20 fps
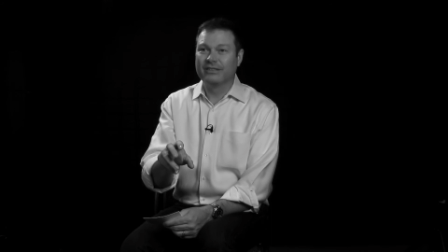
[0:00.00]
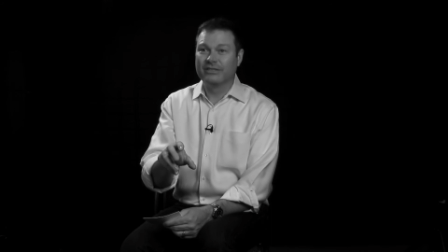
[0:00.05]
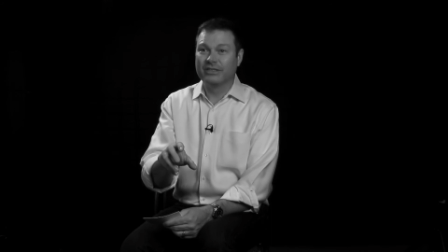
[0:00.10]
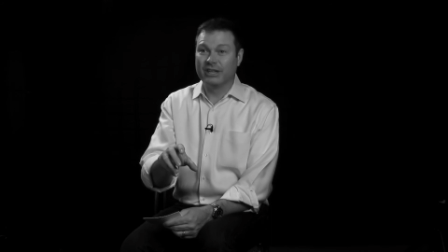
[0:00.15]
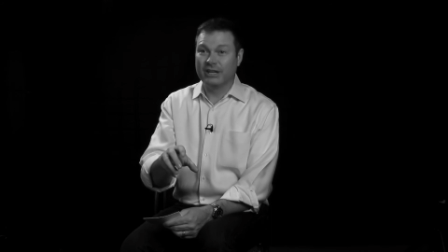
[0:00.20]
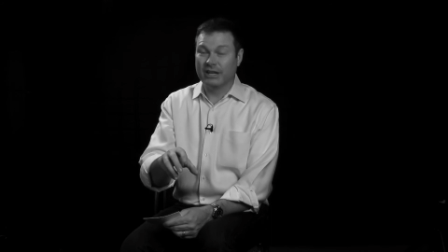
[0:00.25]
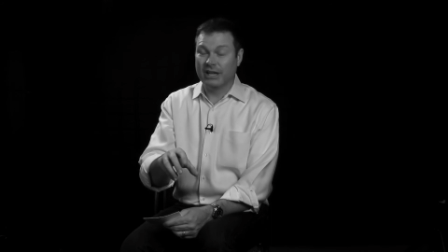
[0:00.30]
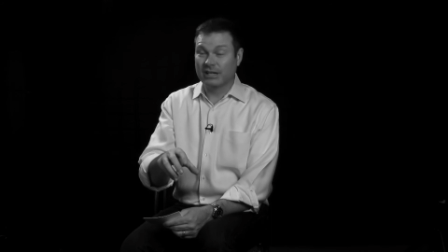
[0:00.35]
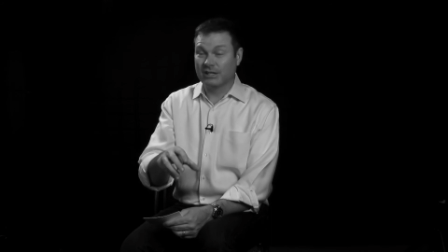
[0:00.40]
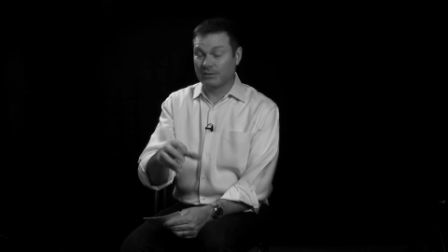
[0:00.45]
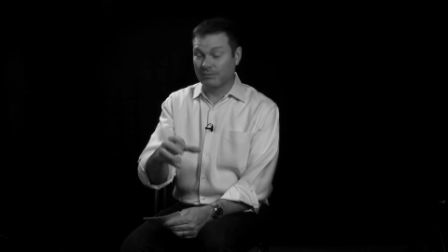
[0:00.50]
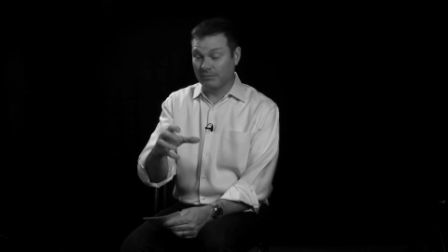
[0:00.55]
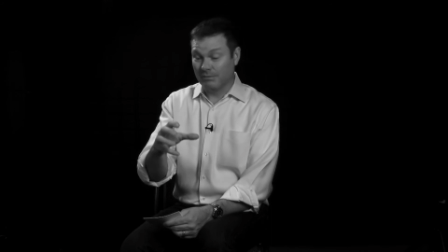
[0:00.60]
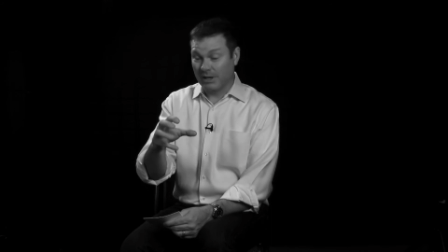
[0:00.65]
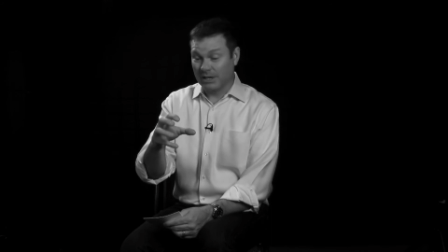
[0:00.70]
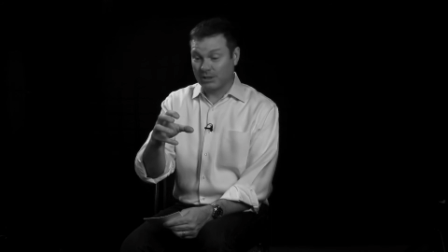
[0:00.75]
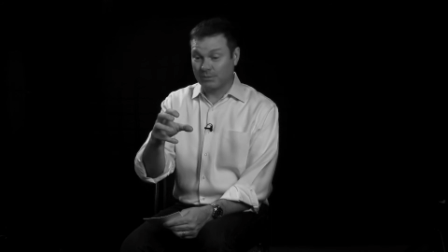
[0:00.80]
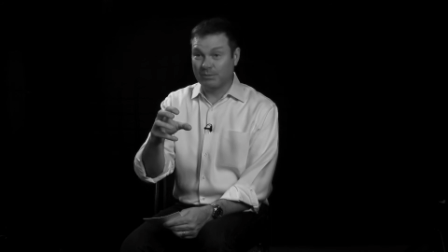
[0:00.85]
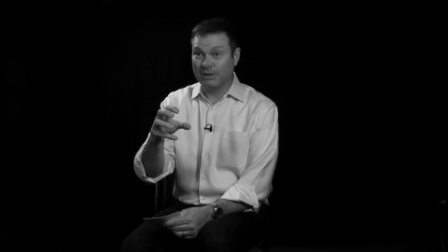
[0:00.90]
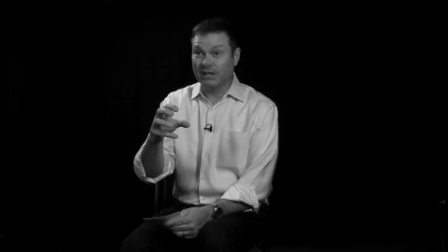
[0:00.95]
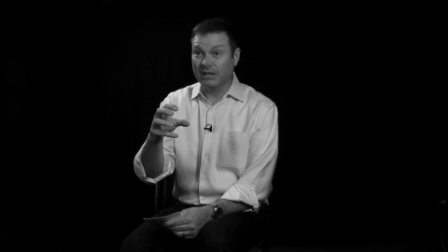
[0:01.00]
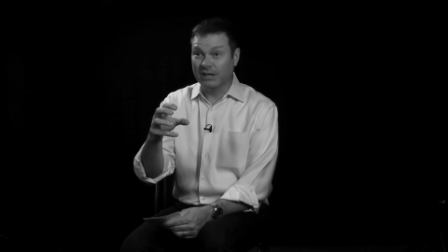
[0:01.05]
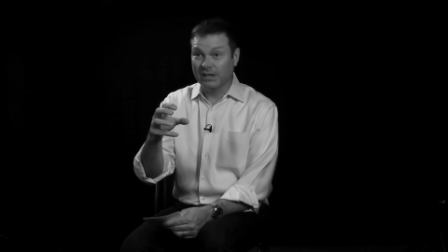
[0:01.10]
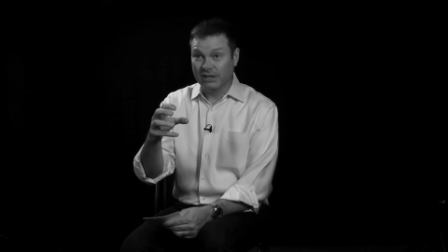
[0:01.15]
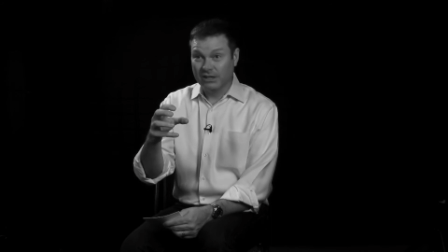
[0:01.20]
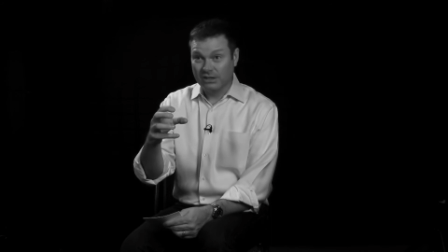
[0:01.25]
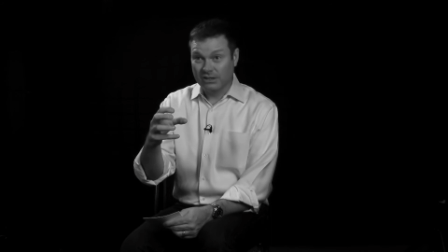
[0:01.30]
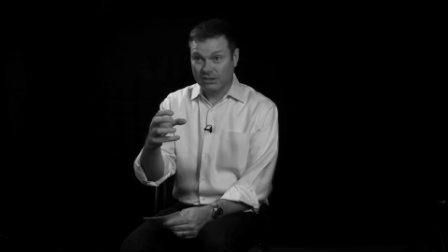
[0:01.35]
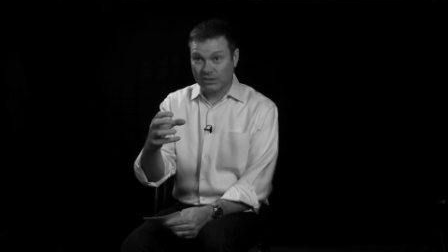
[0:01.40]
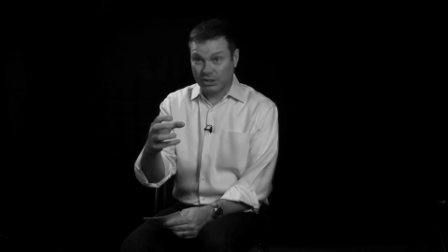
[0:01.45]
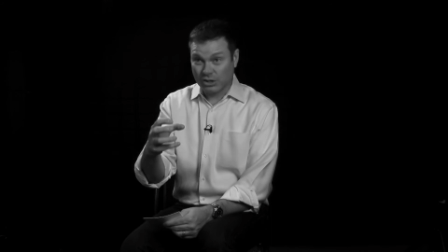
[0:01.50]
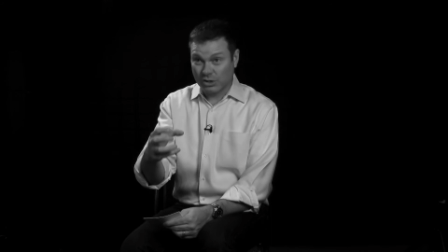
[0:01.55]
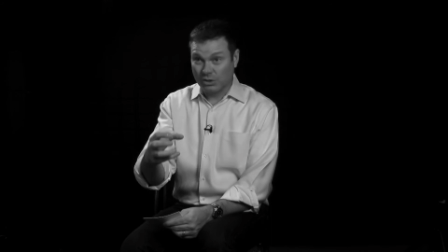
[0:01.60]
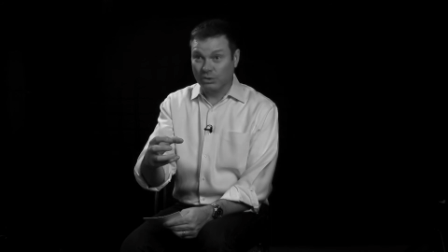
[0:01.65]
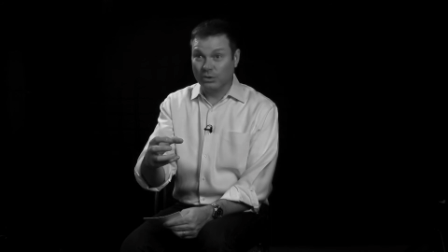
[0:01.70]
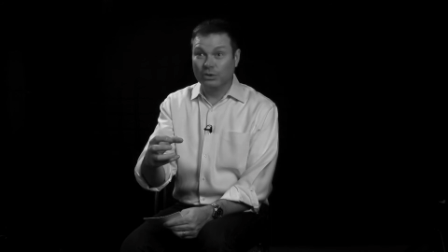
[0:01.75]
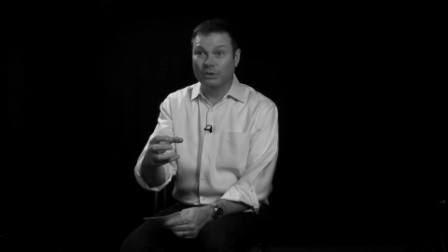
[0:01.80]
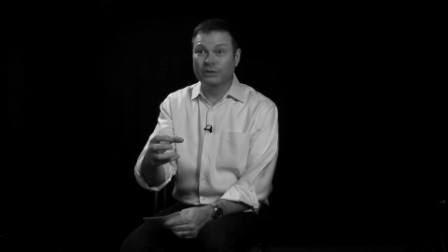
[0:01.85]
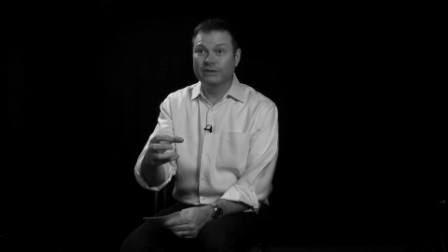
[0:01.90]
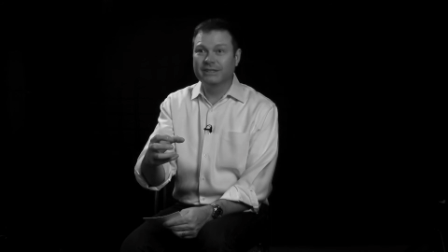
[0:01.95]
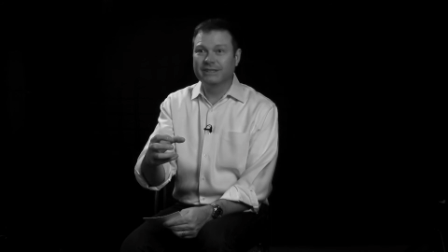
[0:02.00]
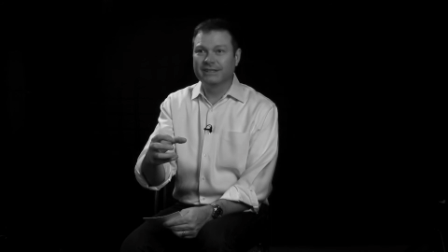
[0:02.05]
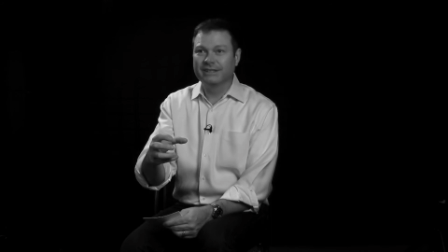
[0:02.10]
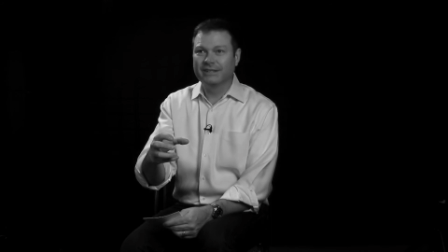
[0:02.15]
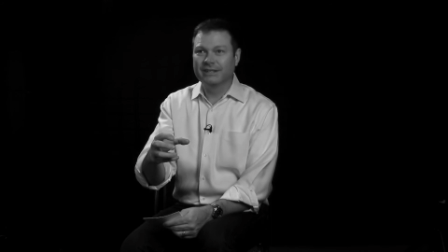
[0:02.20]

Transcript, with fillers: that must be schooled,